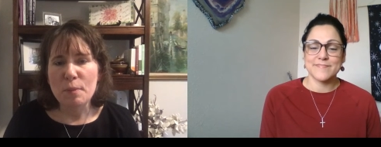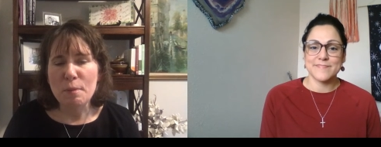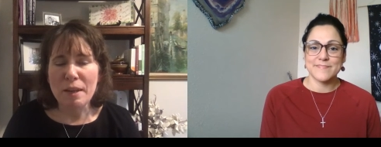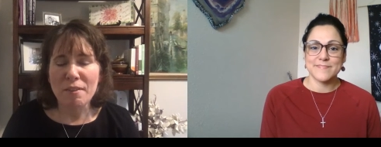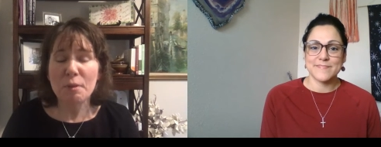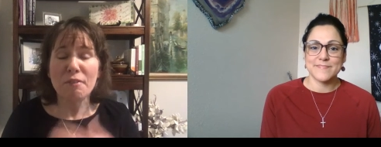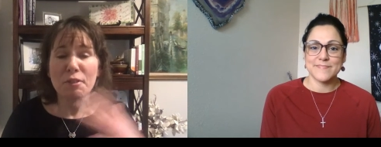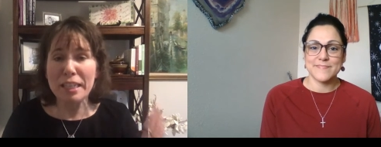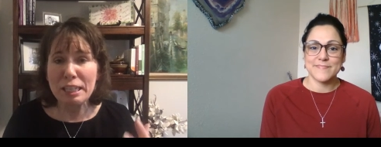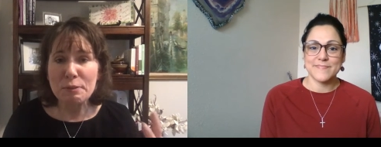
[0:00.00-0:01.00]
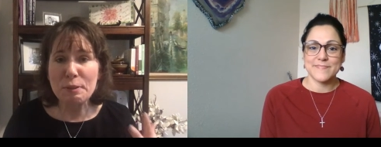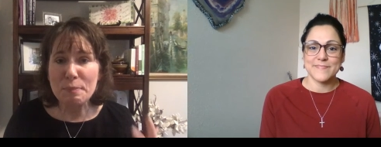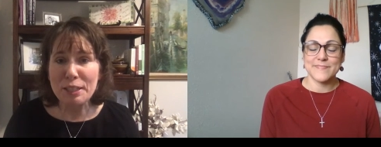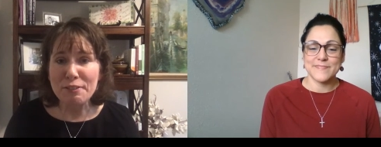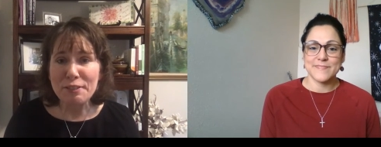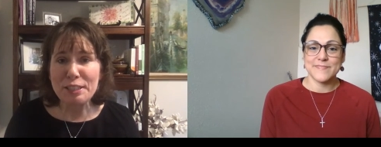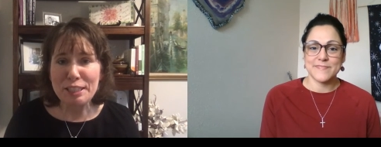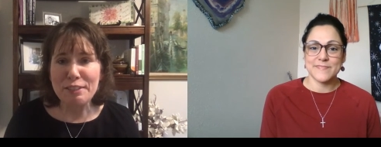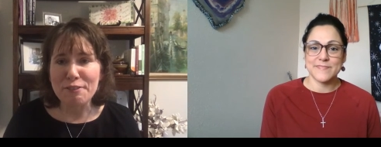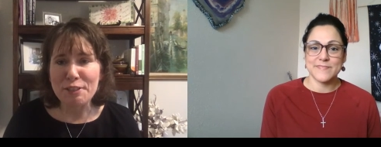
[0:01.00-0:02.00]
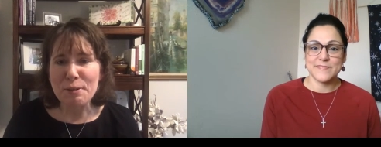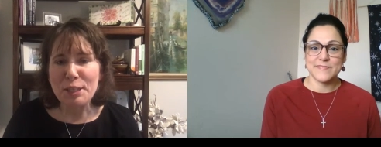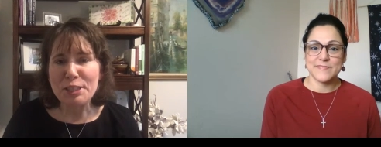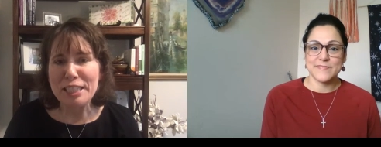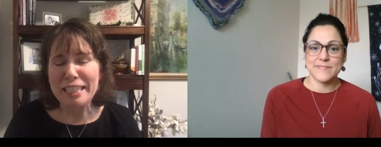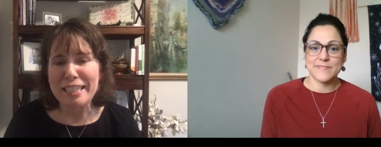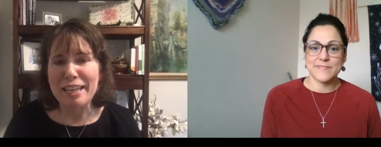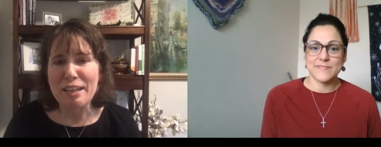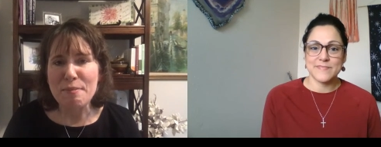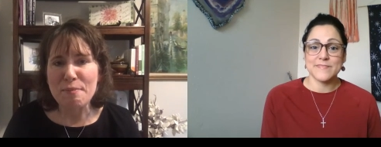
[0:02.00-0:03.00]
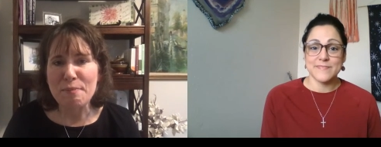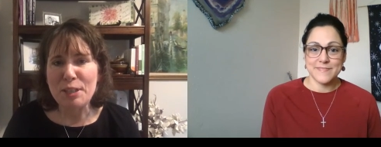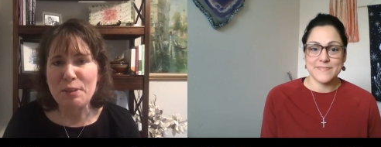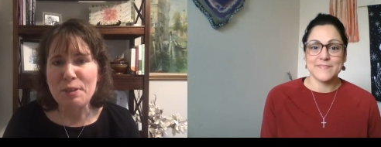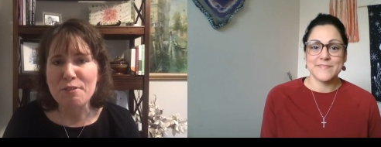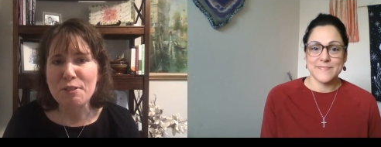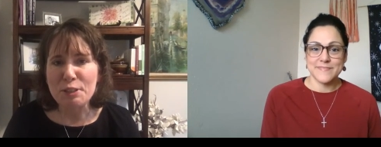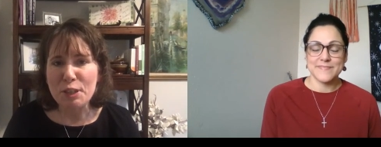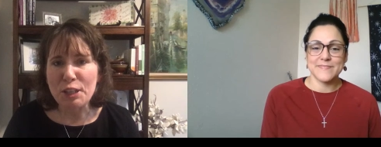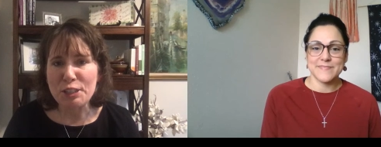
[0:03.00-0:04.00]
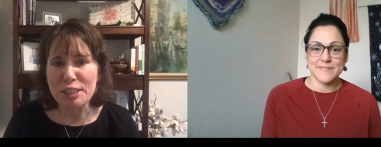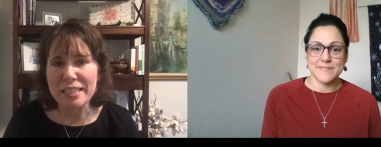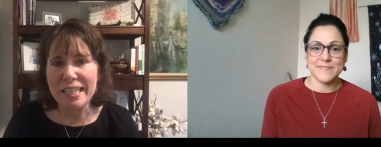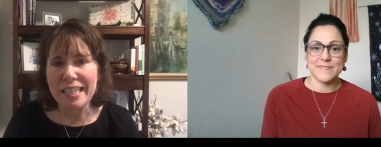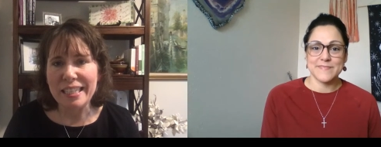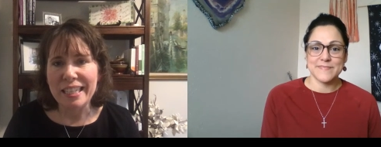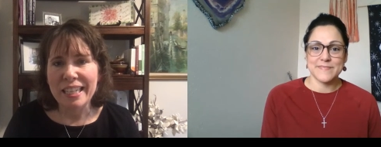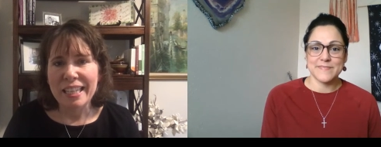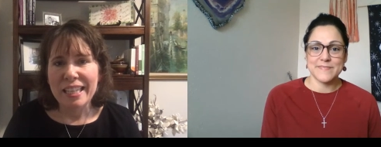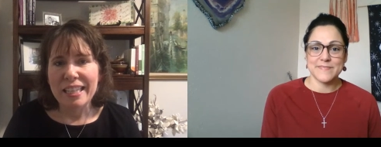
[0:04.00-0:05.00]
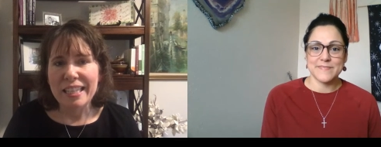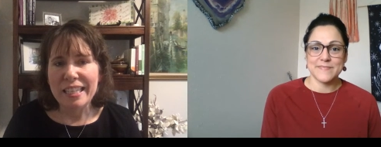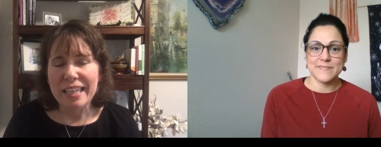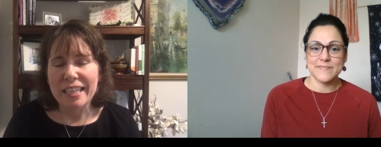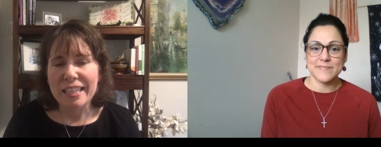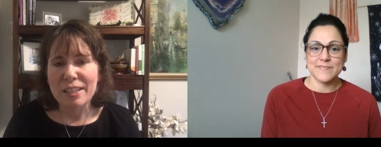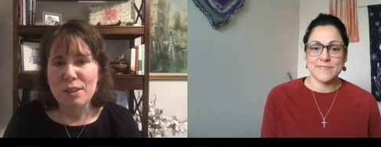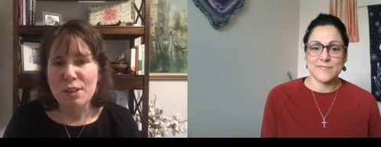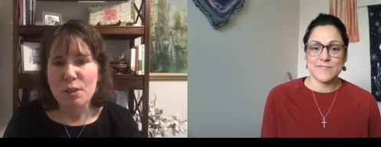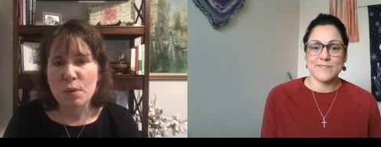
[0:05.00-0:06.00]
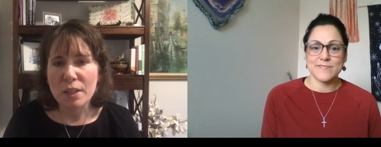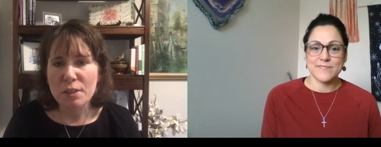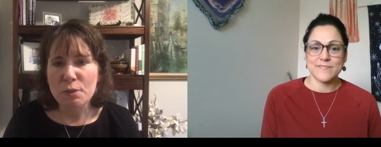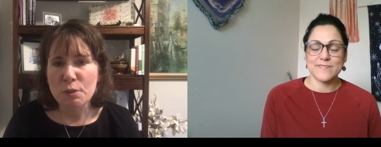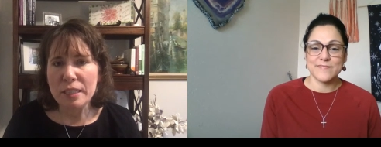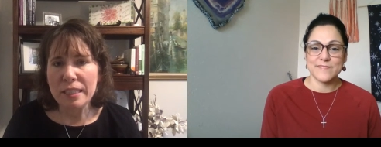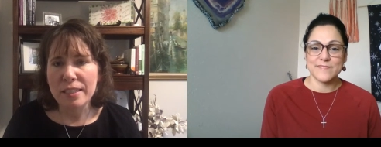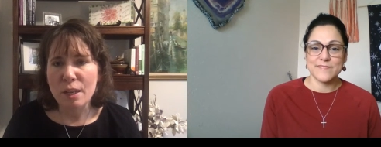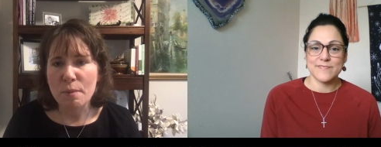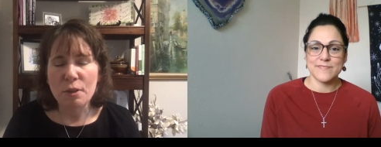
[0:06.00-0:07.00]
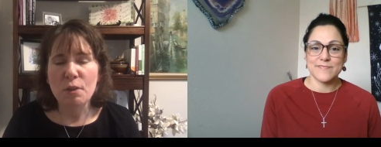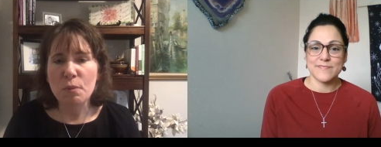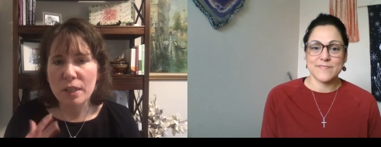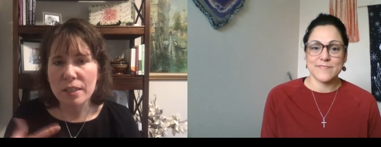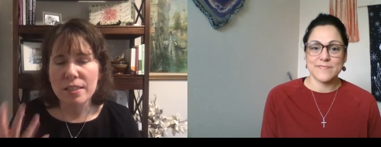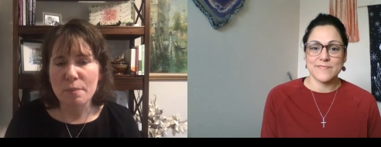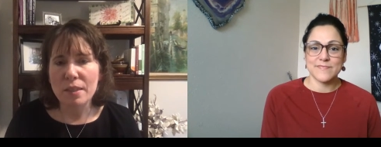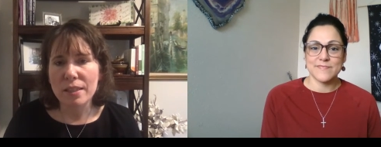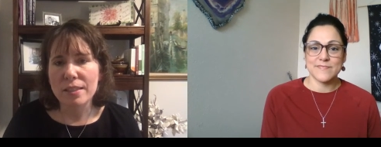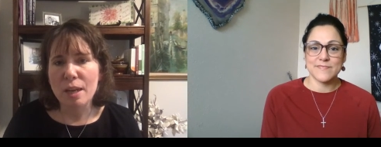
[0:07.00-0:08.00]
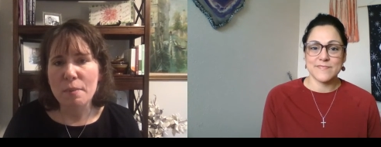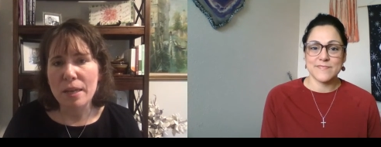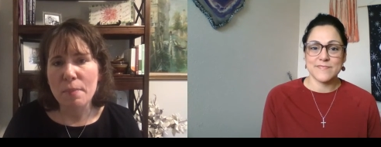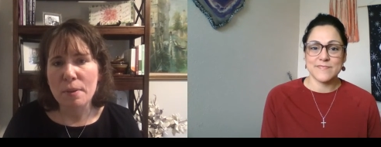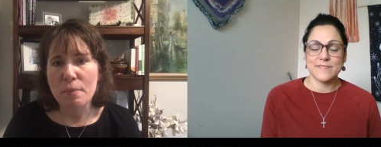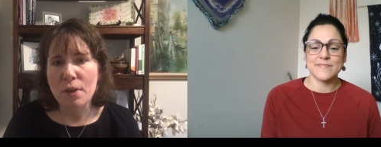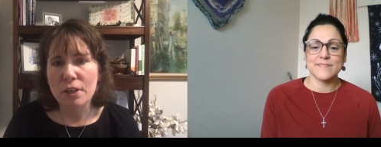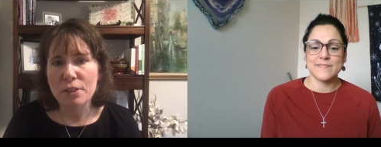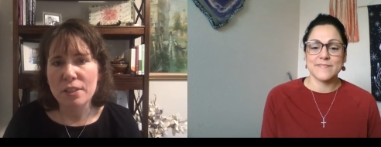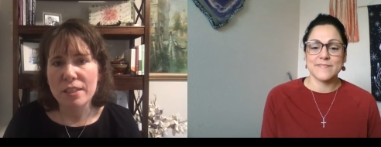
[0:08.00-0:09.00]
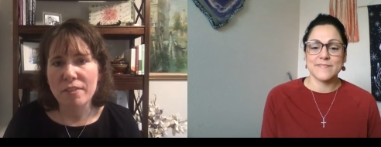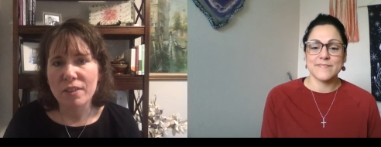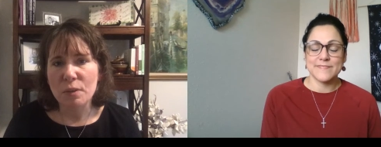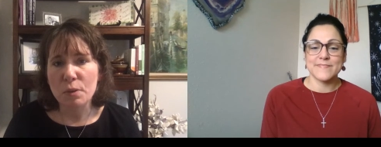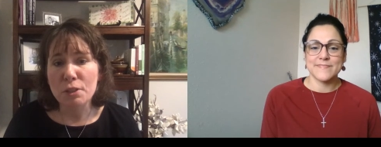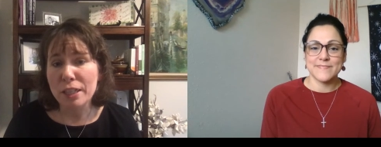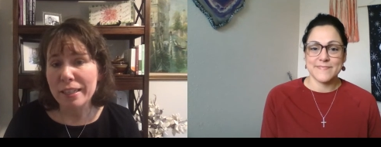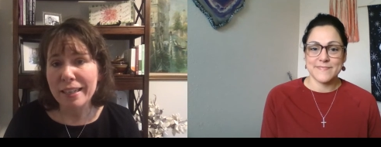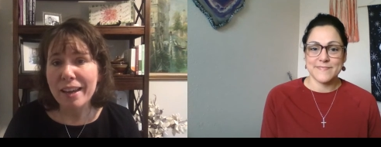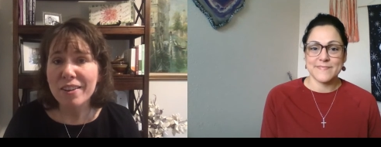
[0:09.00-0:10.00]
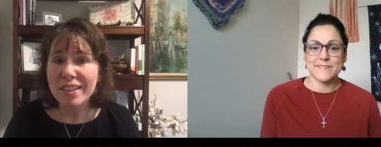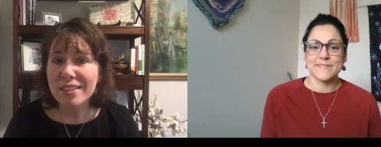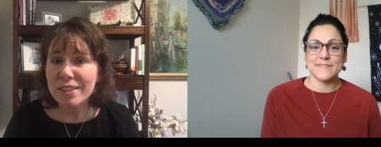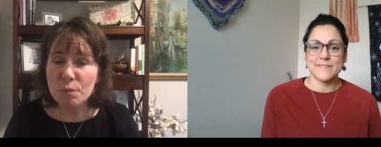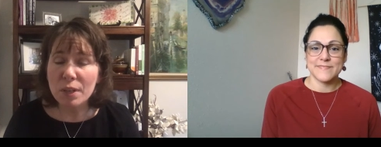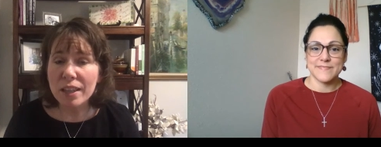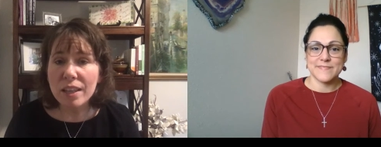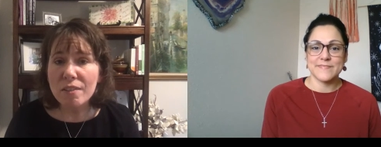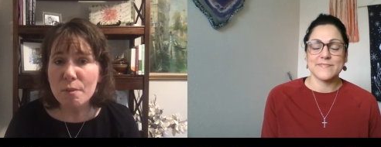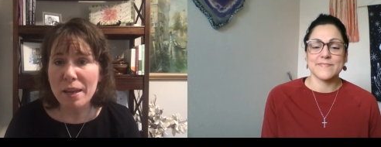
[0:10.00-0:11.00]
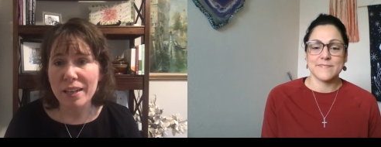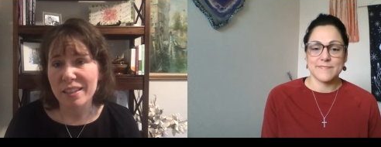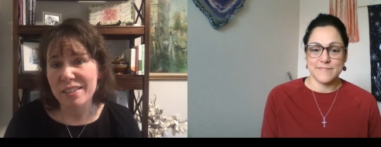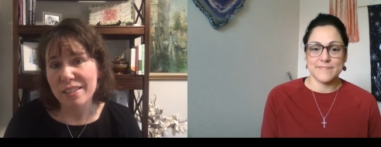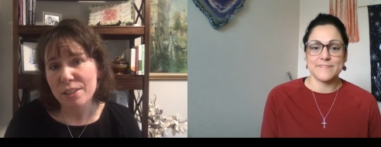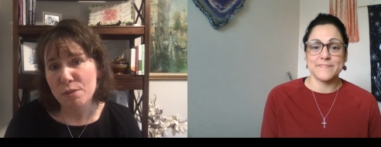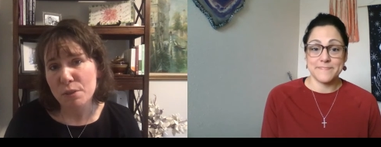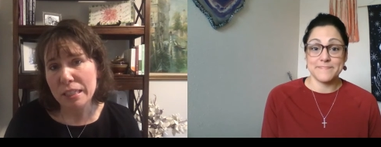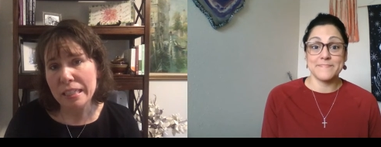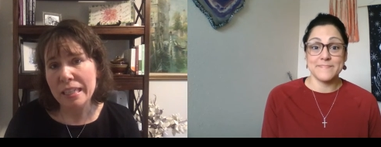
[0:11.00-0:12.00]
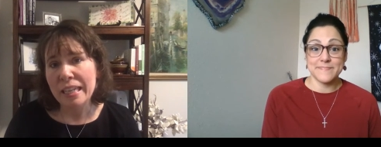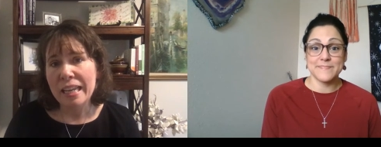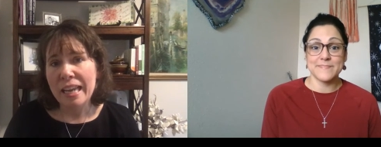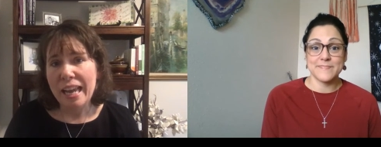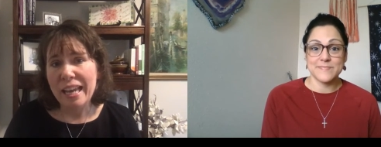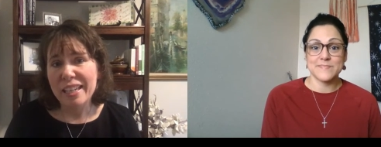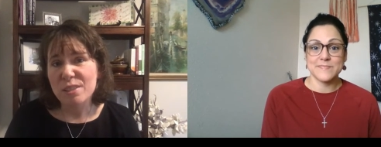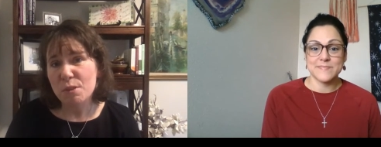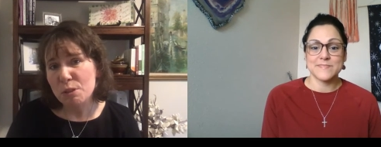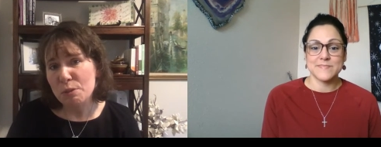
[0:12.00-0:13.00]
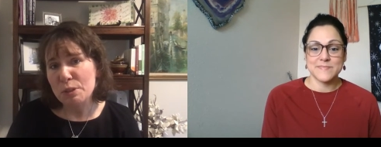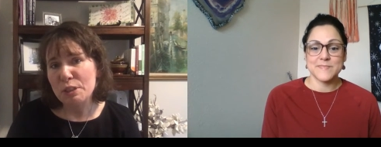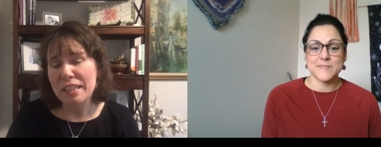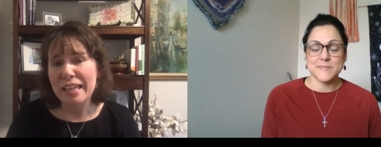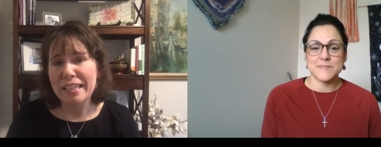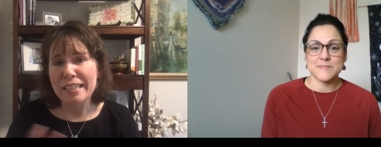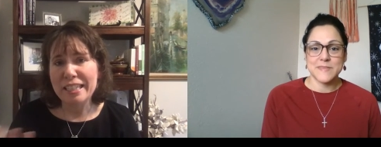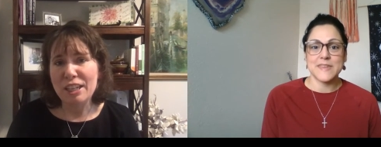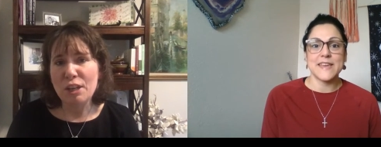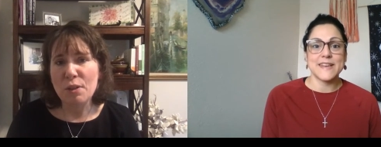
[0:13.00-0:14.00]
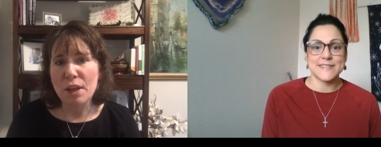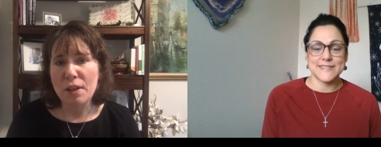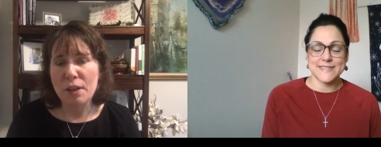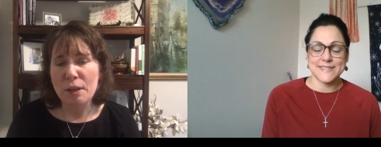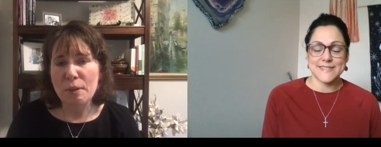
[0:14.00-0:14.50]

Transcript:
Speaker 1: you may have to wait for the next one. But if you're watching it, you know, when it first launches, then the wellness retreat the wellness summit that's coming up in March is definitely worth checking out, because it's what I love about it is that it's free and it's virtual, and you know that